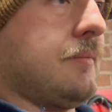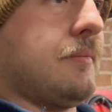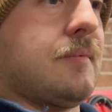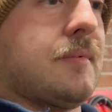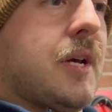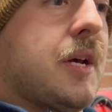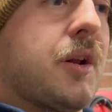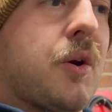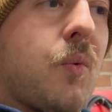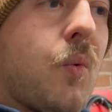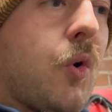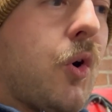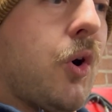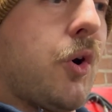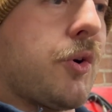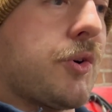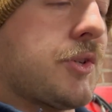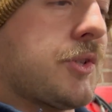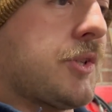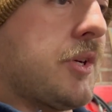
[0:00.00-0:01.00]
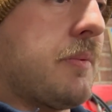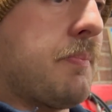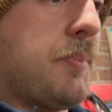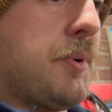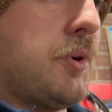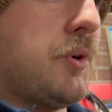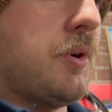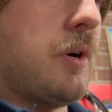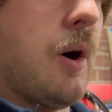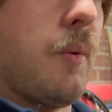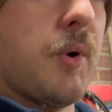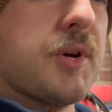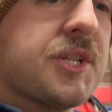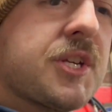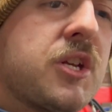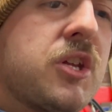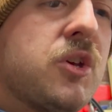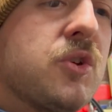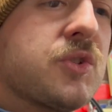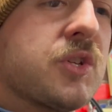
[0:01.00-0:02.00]
and it works, simple. I was
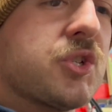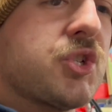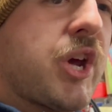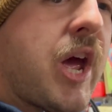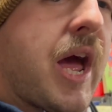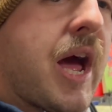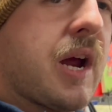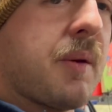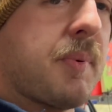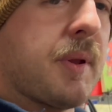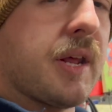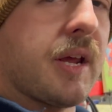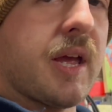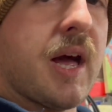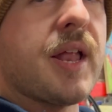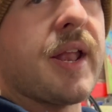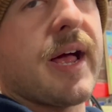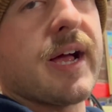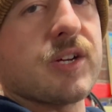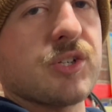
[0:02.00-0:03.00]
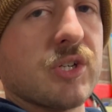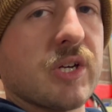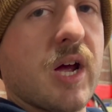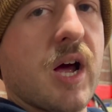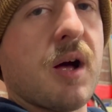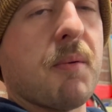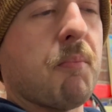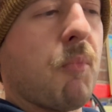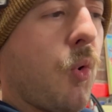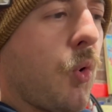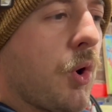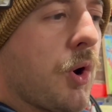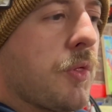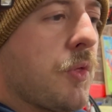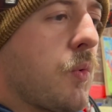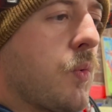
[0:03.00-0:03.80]
going to use the jack, but it kind of actually got more in the